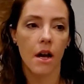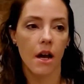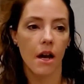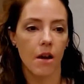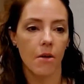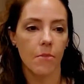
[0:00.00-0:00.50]

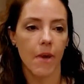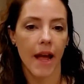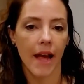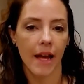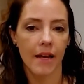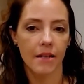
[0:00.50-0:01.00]

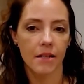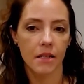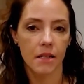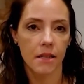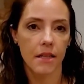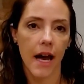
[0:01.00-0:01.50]
And
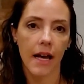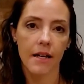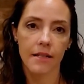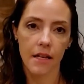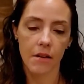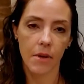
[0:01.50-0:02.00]
that
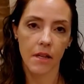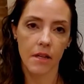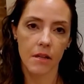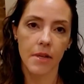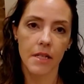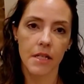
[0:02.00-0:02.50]
is going to be a
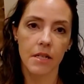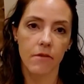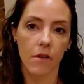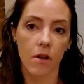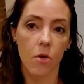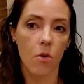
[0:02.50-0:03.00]
little bit
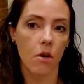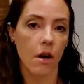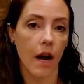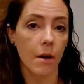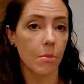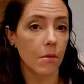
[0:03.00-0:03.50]
different, or
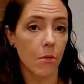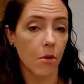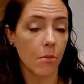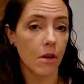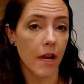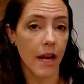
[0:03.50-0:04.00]

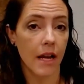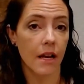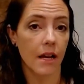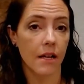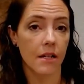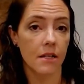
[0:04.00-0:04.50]
hypermobile
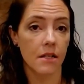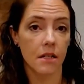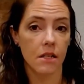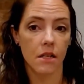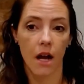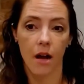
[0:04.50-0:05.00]
and
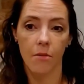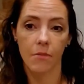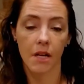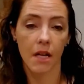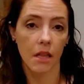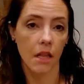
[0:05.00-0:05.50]

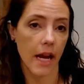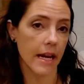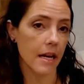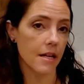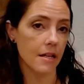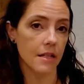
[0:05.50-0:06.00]

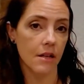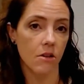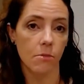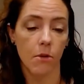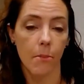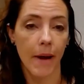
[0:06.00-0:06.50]
colitis,
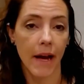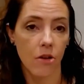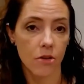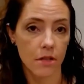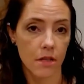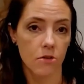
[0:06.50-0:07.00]
irritable
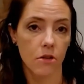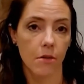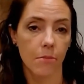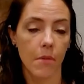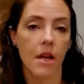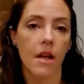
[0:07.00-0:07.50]
bowel
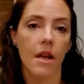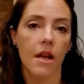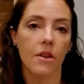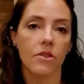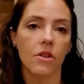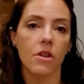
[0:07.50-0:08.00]
syndrome.
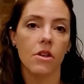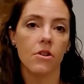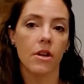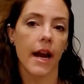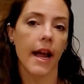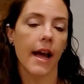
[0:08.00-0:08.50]
So
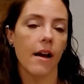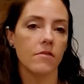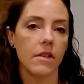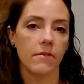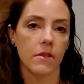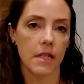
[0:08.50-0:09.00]
you're going to have
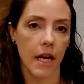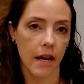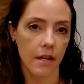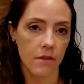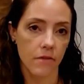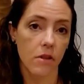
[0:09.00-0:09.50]
different
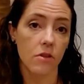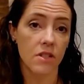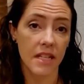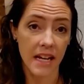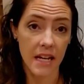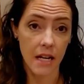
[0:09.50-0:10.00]
diets for those
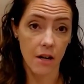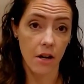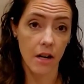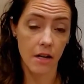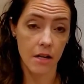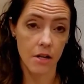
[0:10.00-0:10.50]

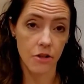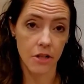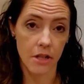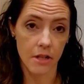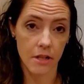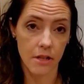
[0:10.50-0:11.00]
secondary
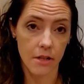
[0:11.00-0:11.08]
conditions.